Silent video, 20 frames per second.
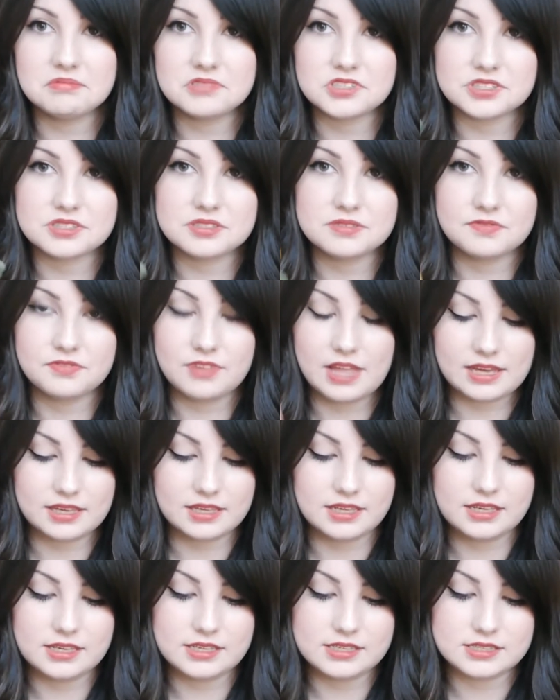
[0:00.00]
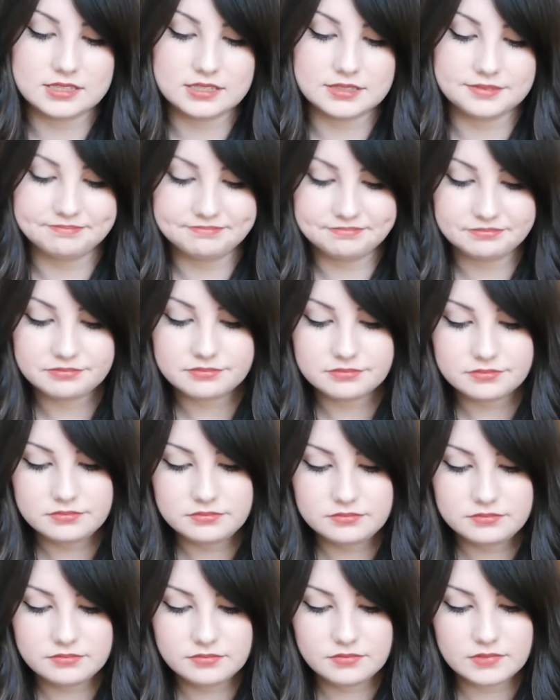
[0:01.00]
Just flat keys.
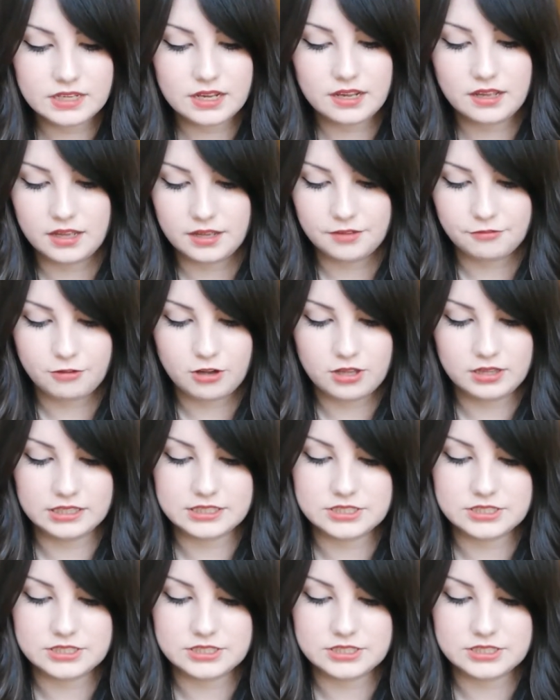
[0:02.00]
I've got a